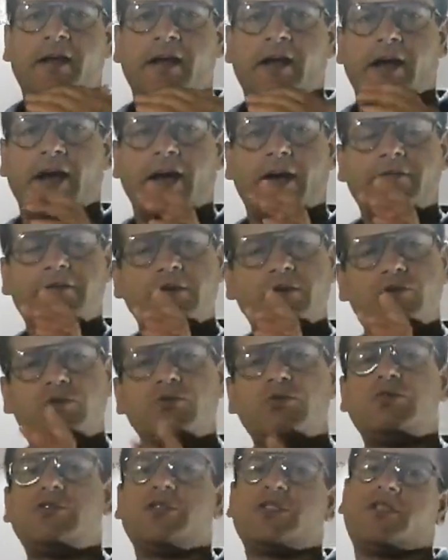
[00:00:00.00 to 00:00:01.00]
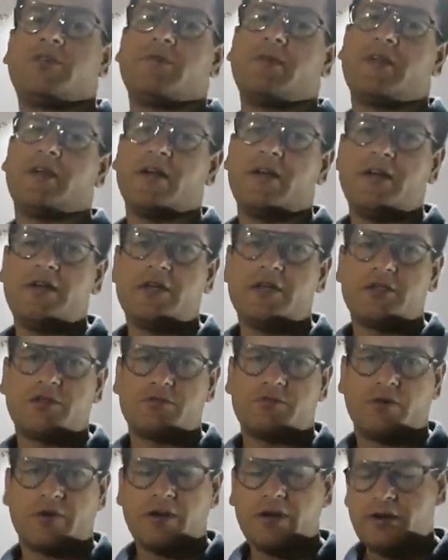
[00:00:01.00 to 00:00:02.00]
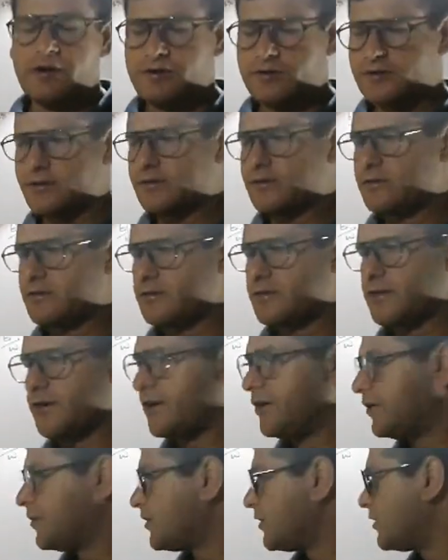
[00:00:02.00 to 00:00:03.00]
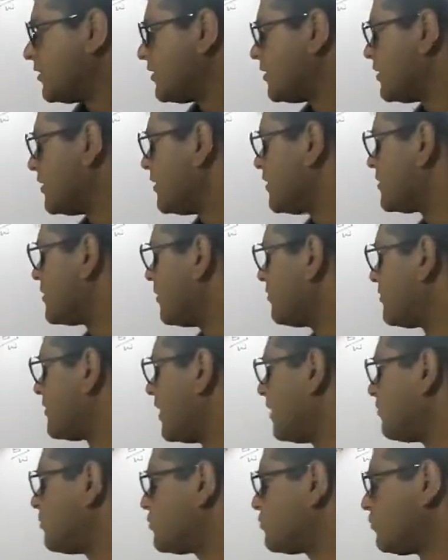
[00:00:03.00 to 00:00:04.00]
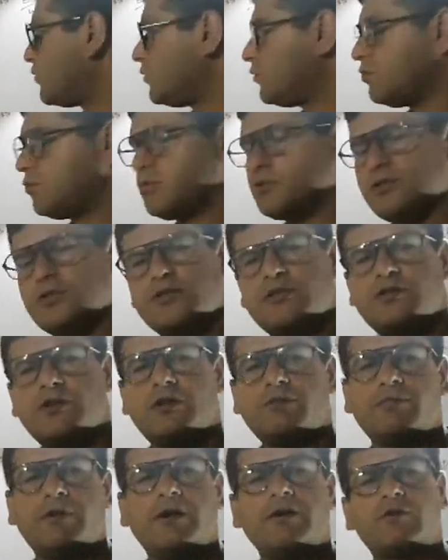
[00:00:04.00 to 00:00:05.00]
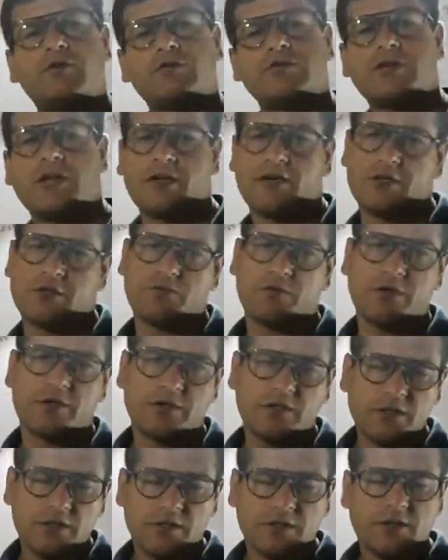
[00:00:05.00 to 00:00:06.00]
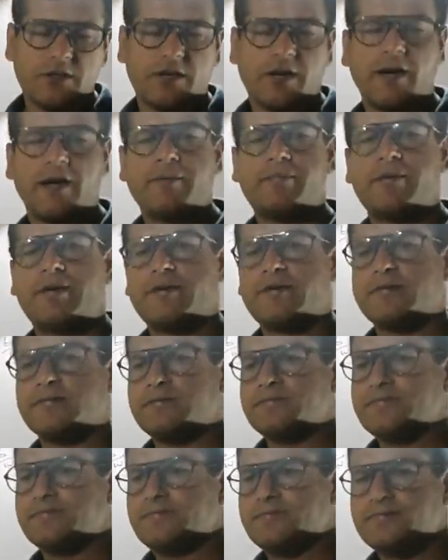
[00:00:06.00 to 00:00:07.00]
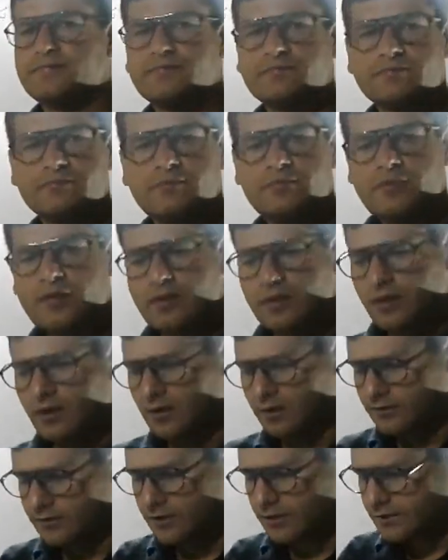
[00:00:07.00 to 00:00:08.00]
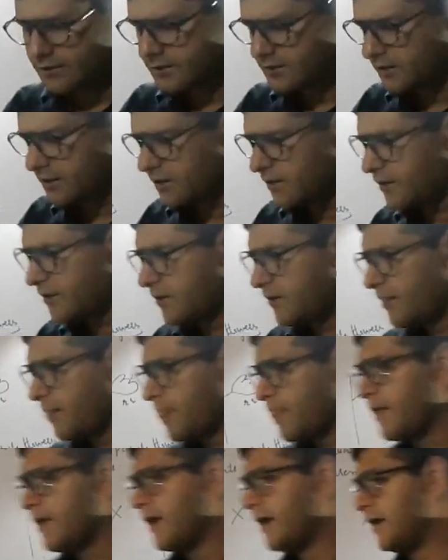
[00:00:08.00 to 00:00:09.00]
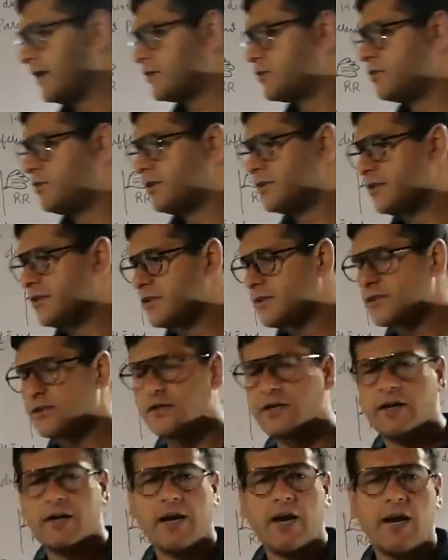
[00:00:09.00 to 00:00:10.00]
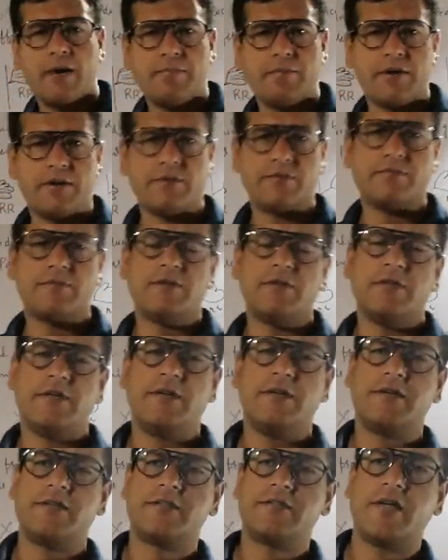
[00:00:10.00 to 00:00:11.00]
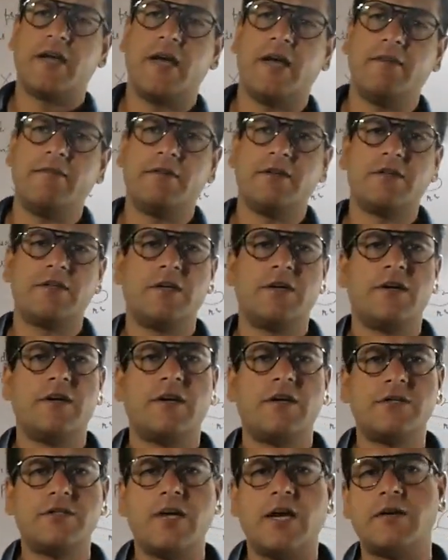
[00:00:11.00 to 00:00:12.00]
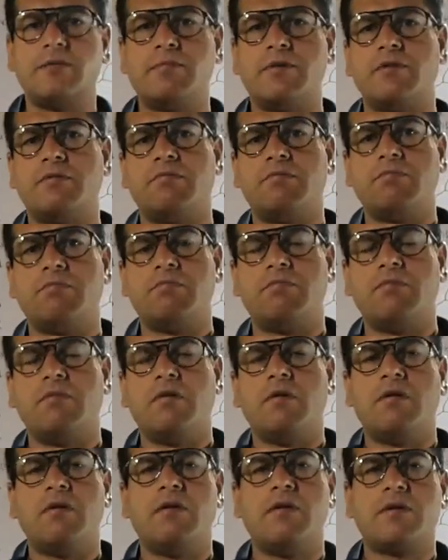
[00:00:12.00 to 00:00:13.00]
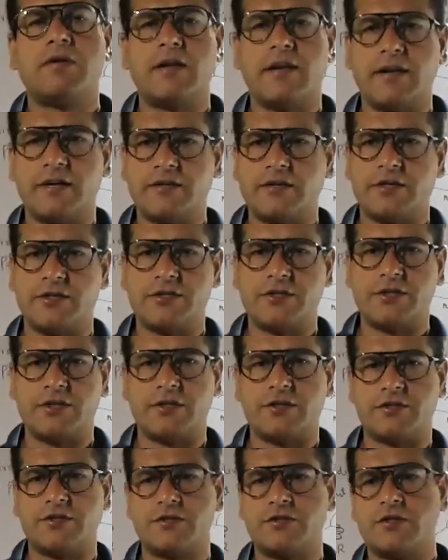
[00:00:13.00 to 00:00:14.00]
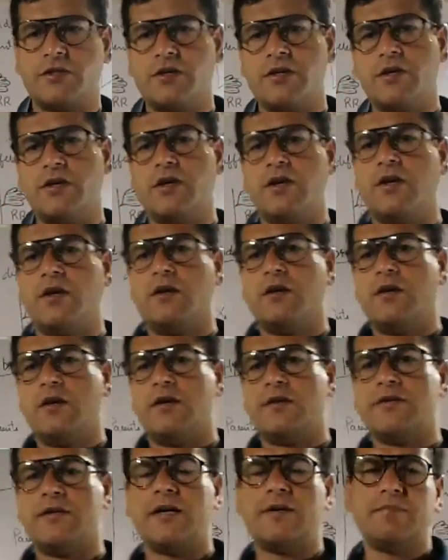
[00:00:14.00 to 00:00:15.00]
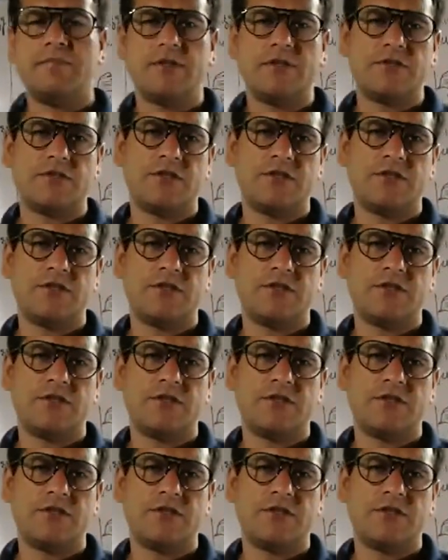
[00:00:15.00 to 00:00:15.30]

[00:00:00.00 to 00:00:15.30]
having two dissimilar alleles for a trait. Sometimes we use the term heterozygous for the hybrid. This actually this hybrid, it is having the desirable characteristics. That means